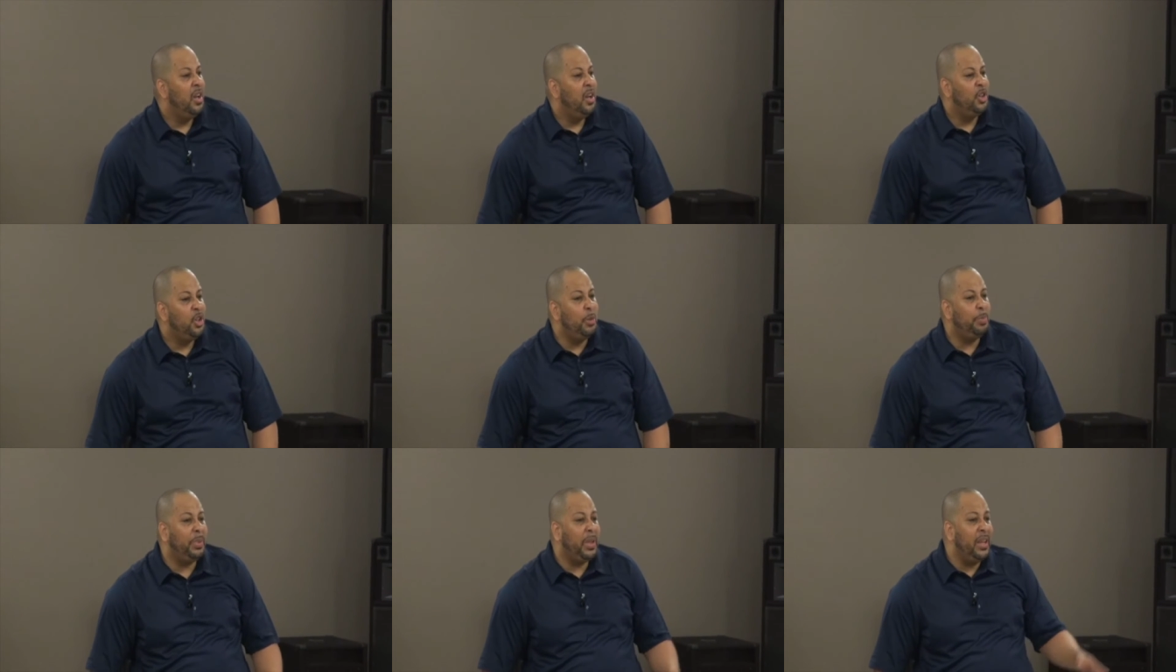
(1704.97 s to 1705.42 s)

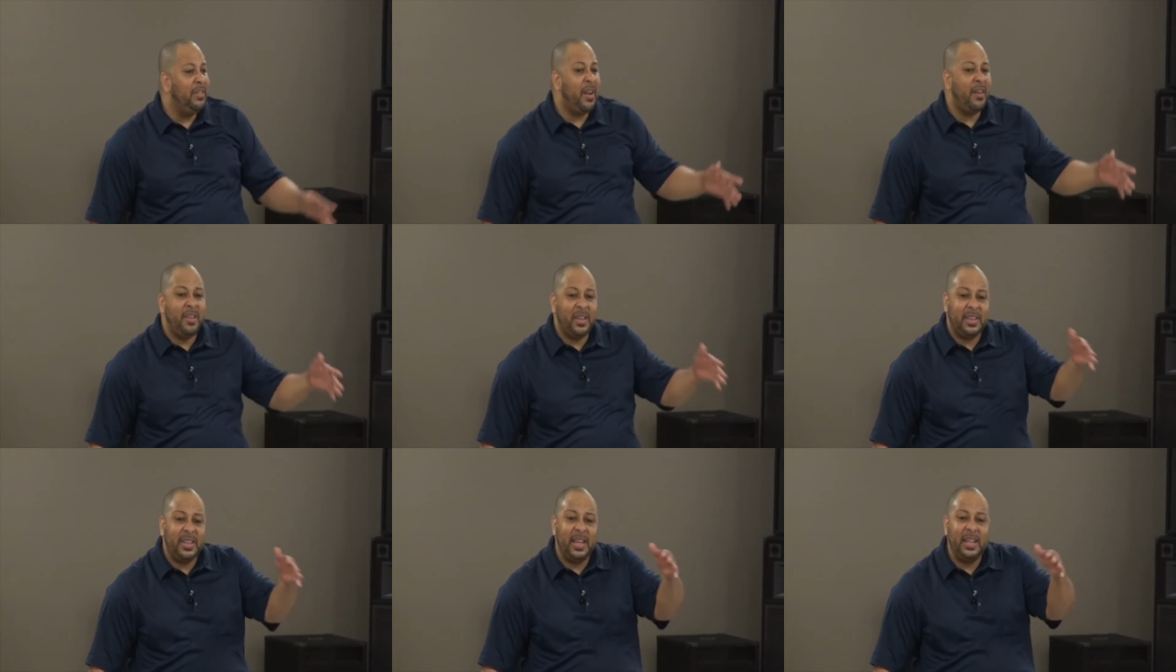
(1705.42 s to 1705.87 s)
You believe
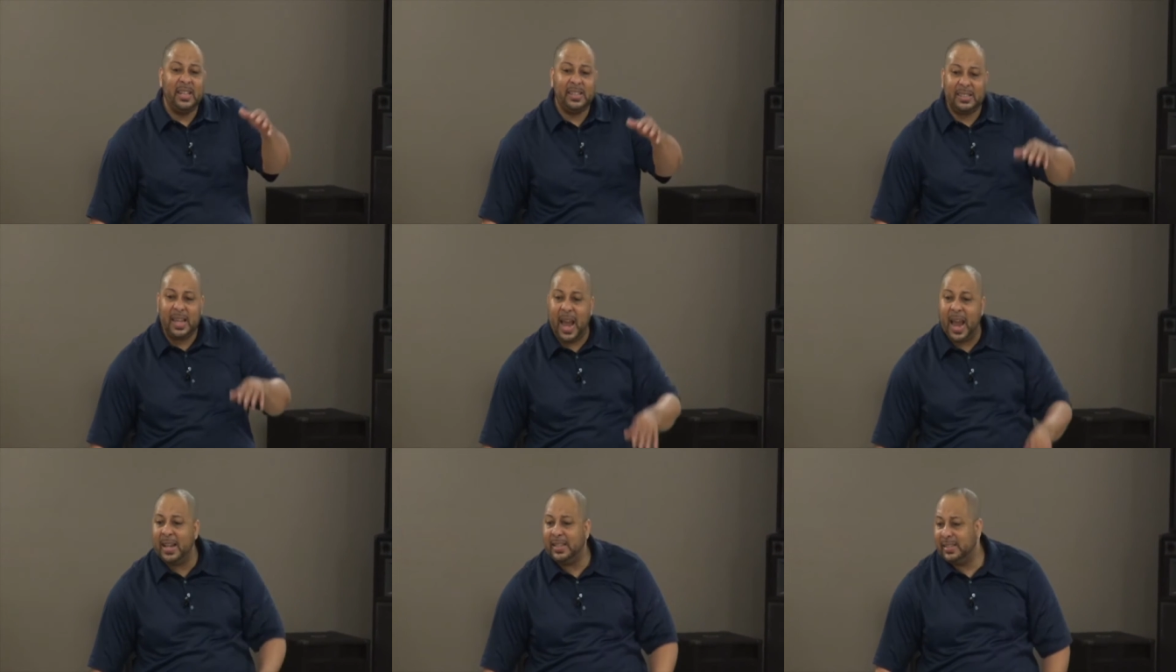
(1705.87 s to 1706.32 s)
everything the
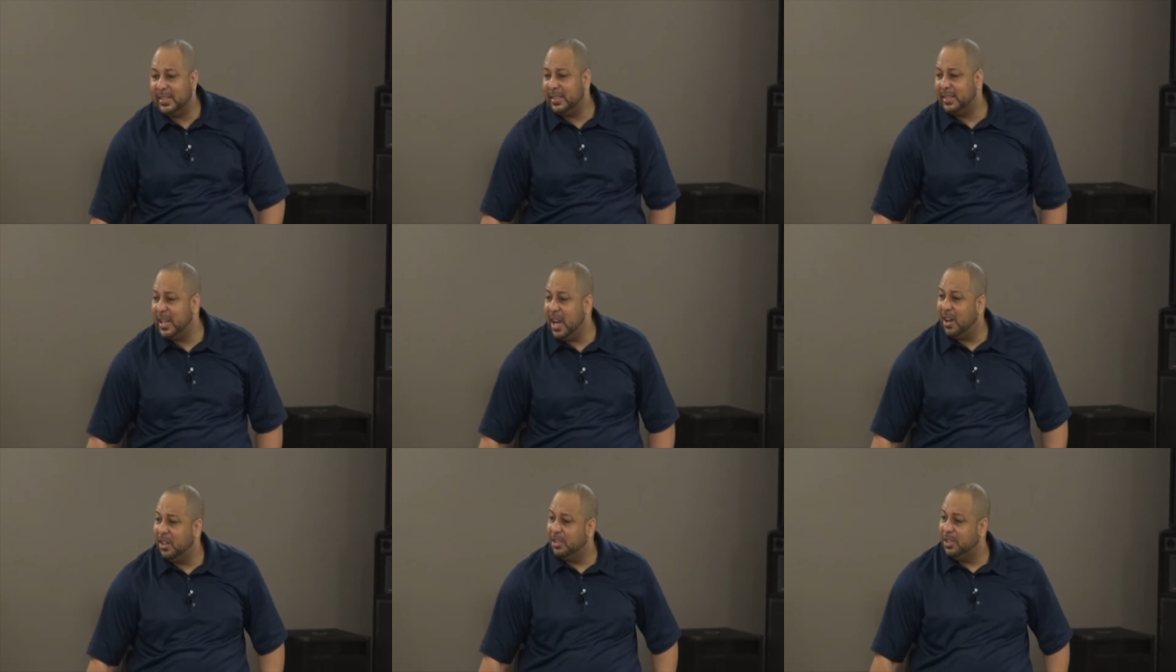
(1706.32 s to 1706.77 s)
scientist
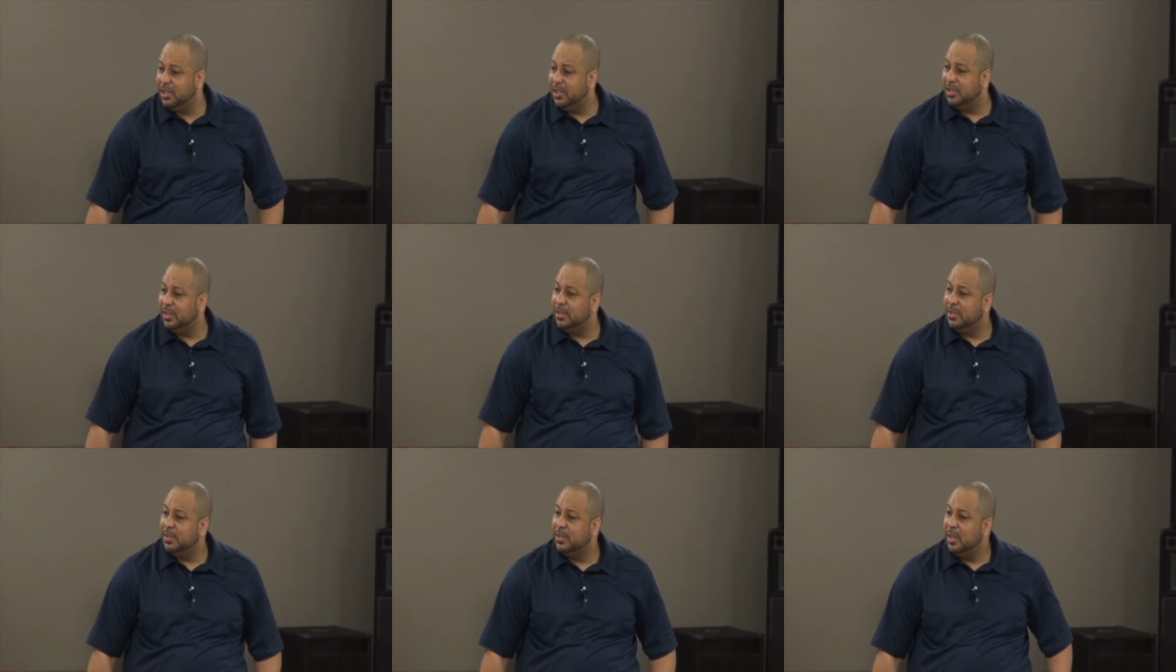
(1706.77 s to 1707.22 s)
tells you.
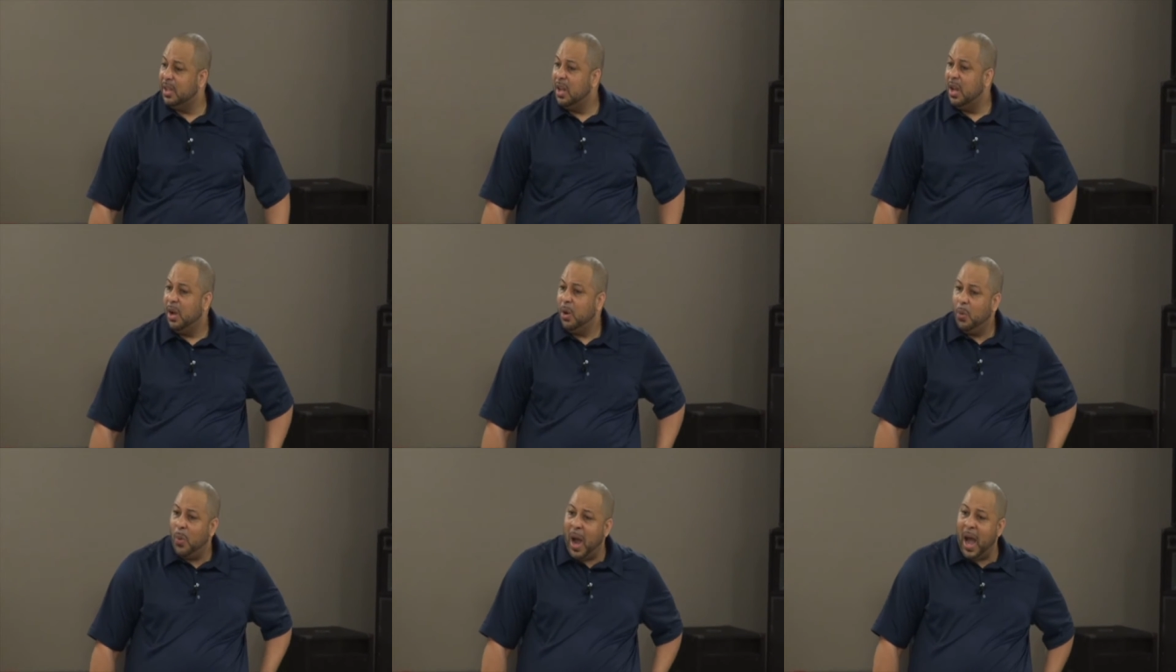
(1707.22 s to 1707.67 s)

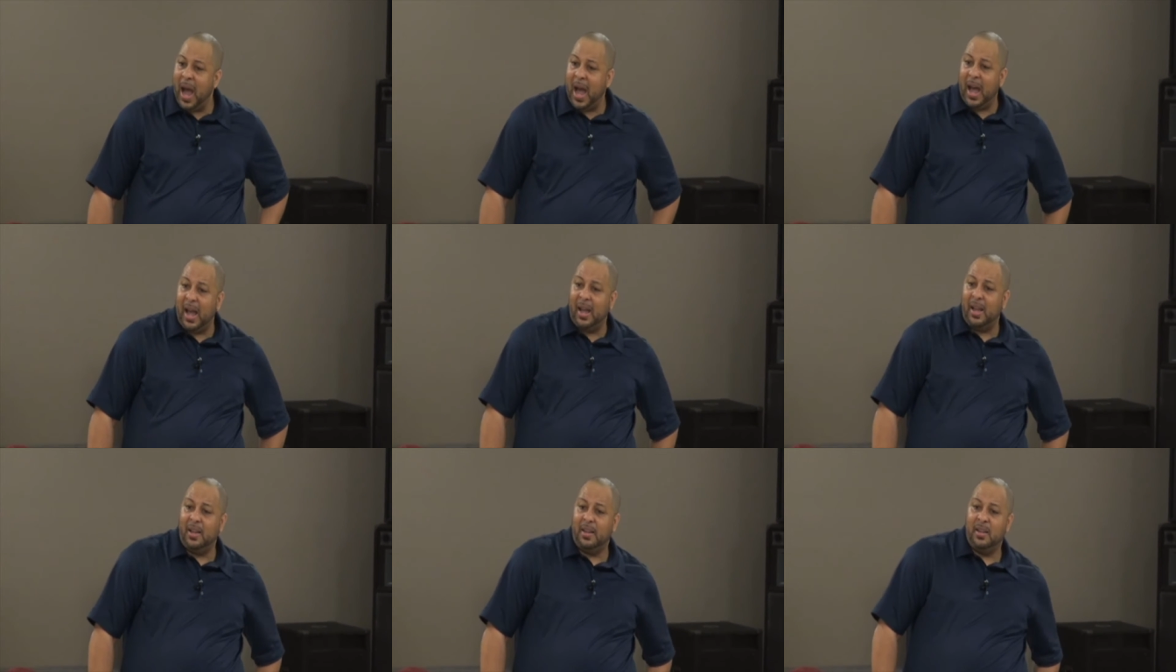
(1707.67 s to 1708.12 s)
Why?
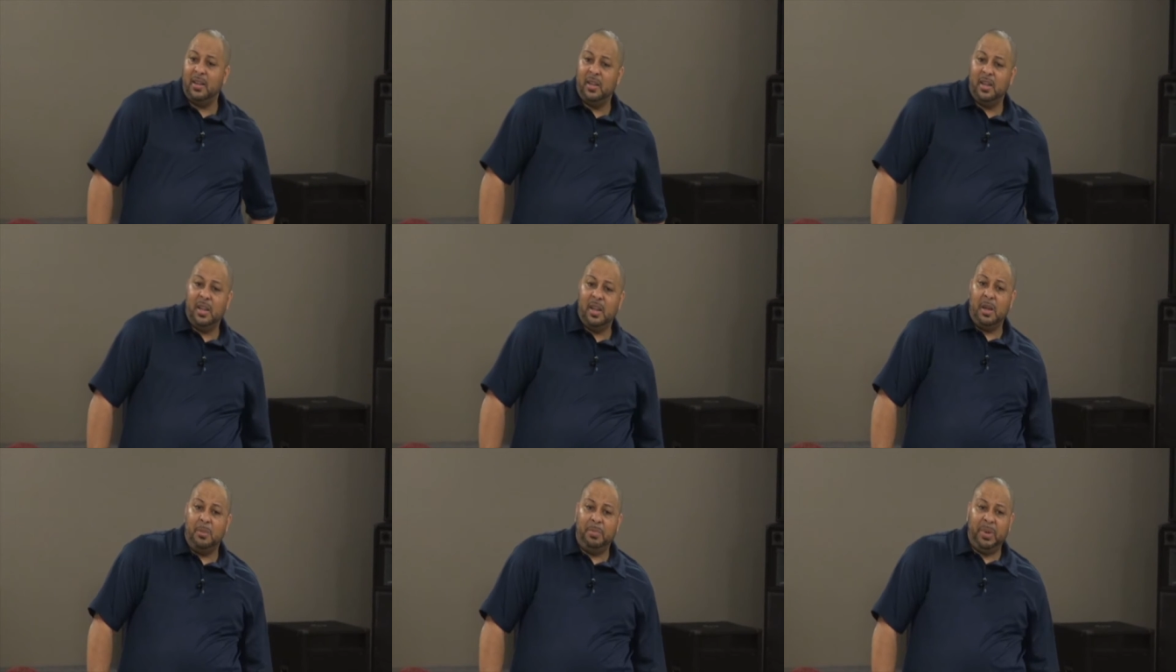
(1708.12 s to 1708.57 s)

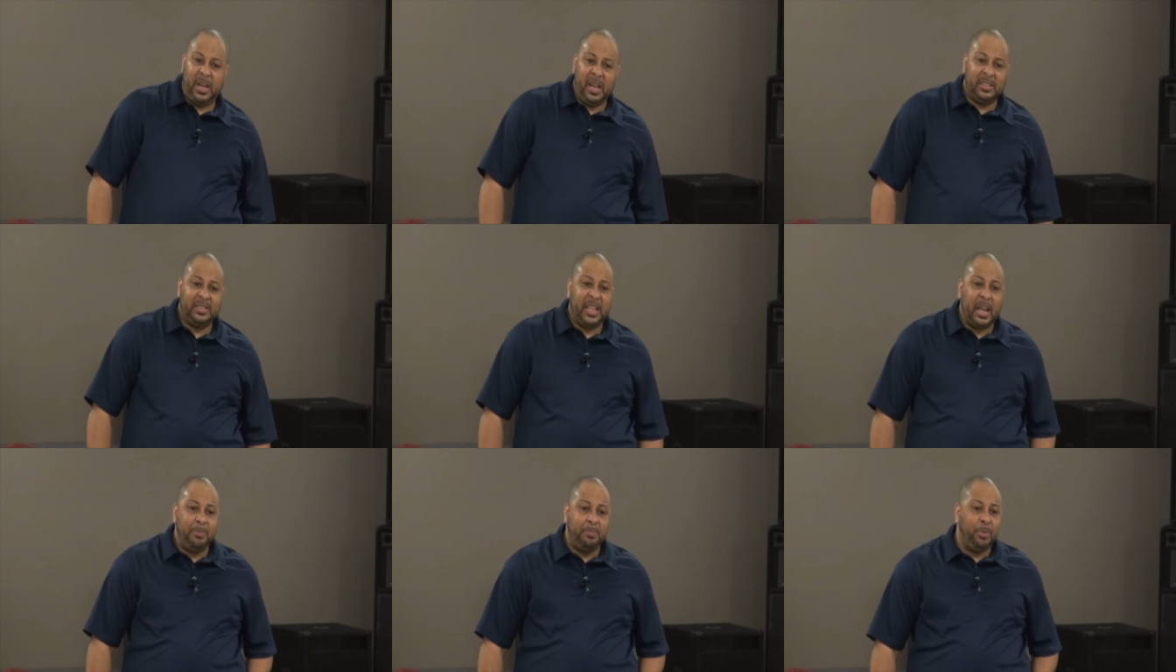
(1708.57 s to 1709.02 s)

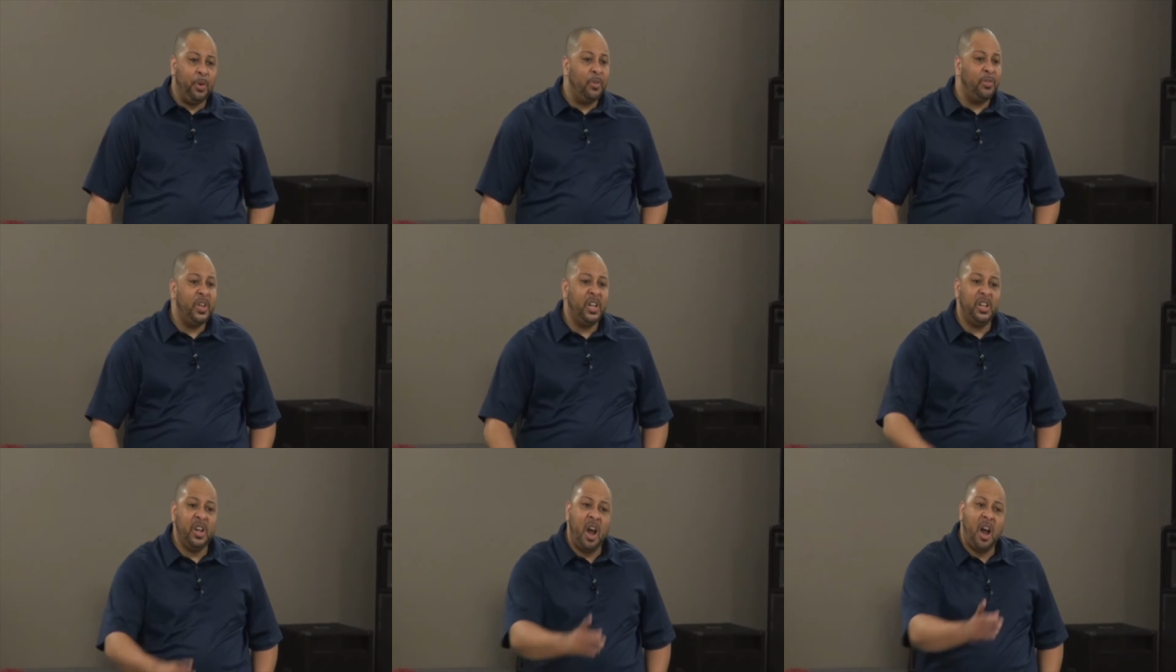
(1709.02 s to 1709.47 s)
Because they
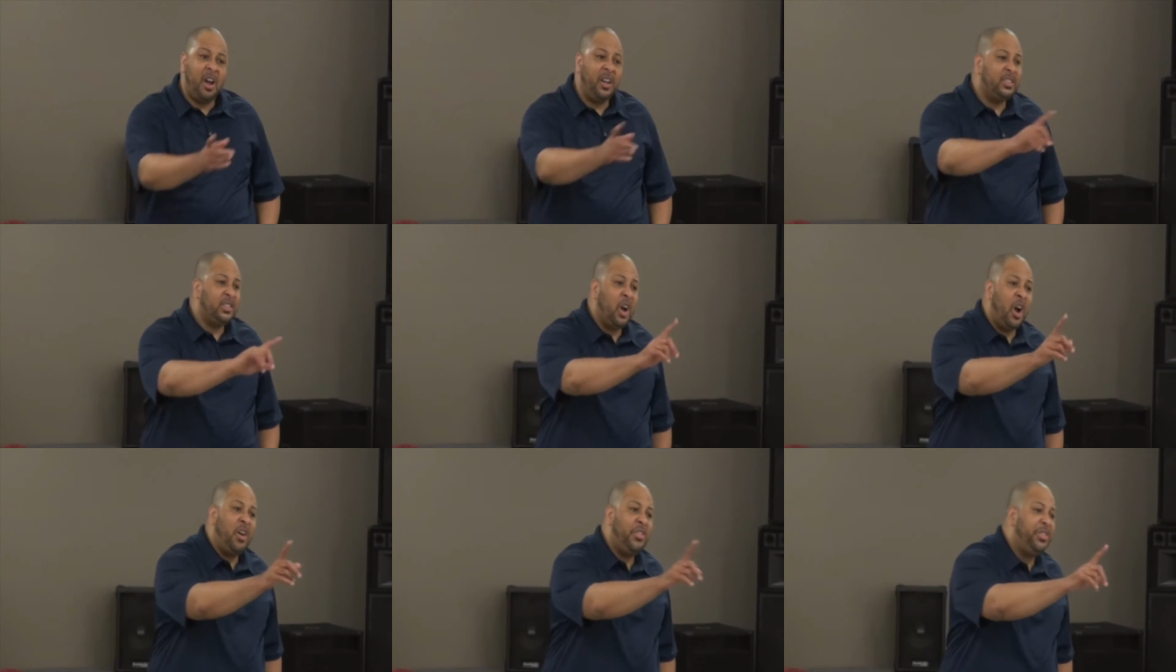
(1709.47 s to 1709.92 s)
proved it. No,
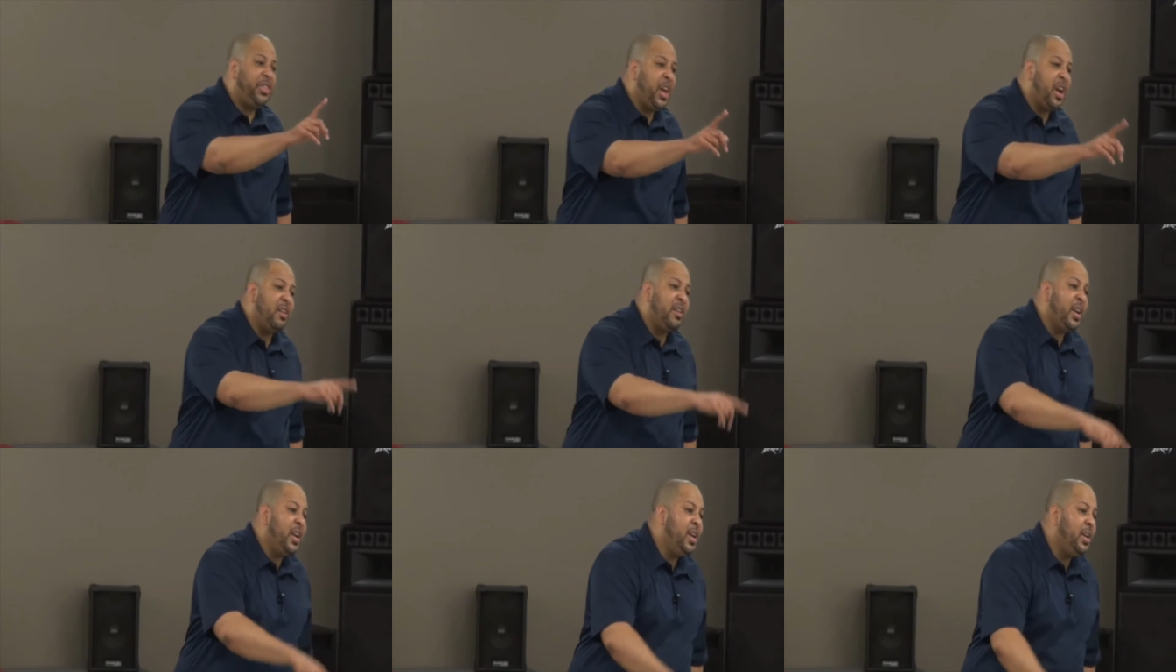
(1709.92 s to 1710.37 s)
it's all
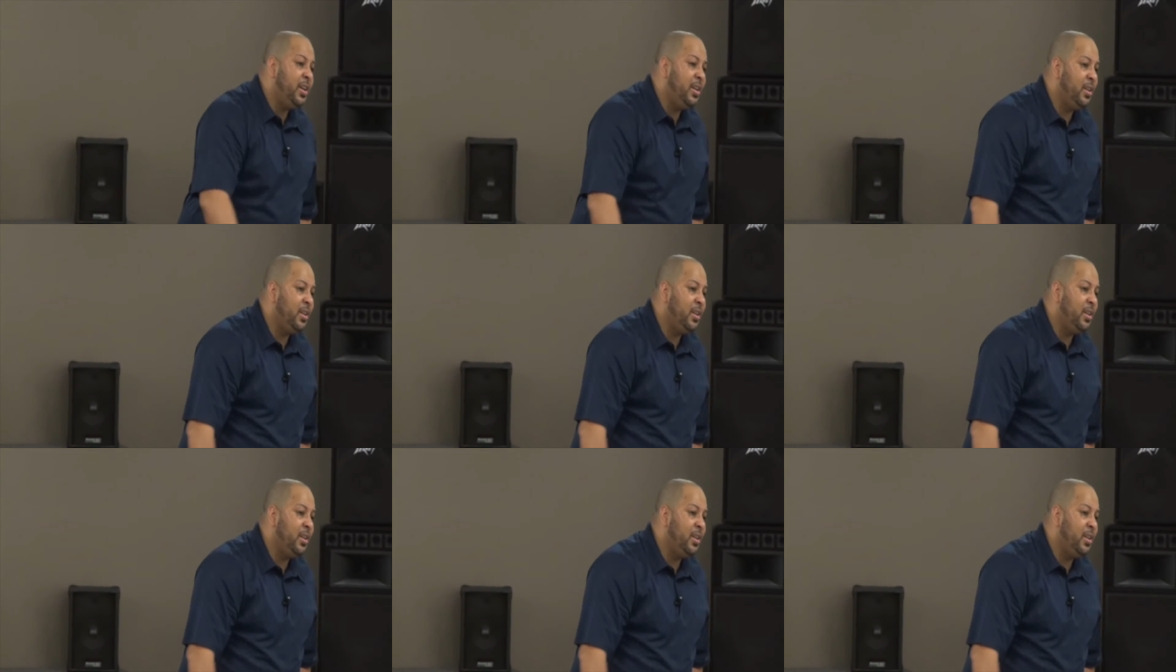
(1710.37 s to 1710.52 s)
theory.